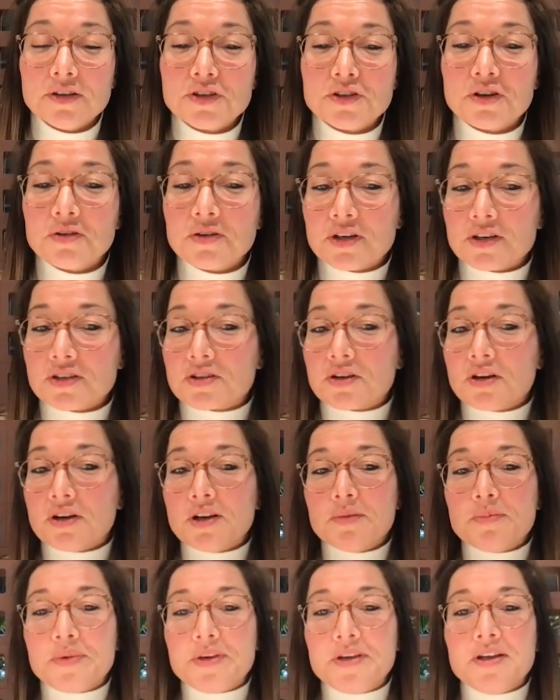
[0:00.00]
So there's going
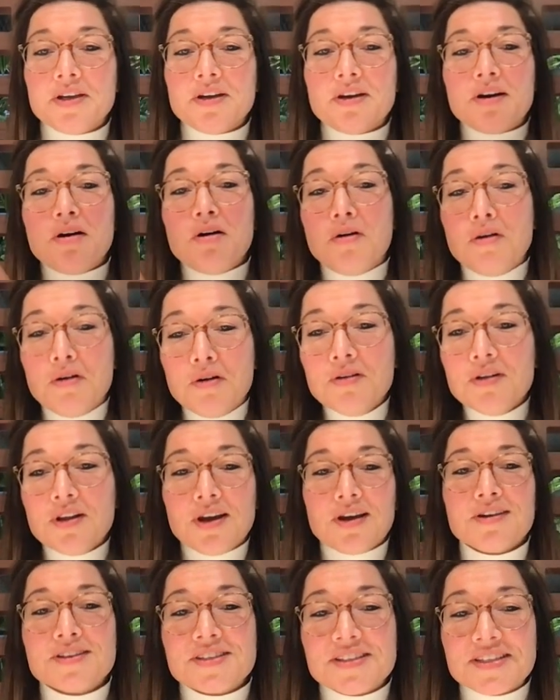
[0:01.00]
to be a whole
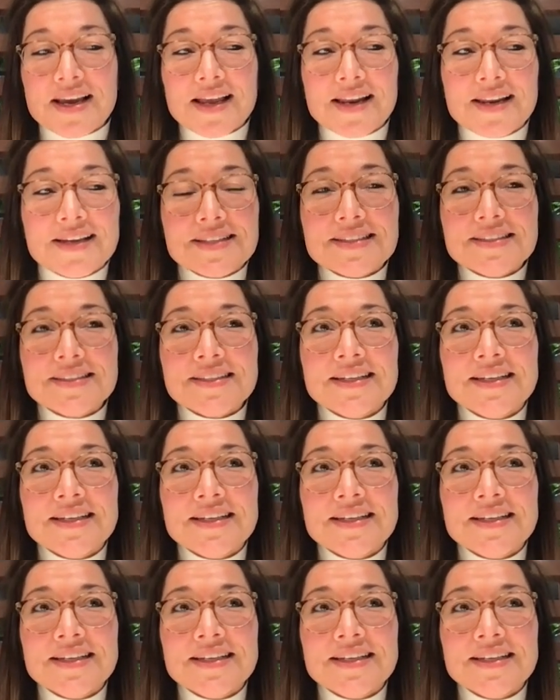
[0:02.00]
lot of salad,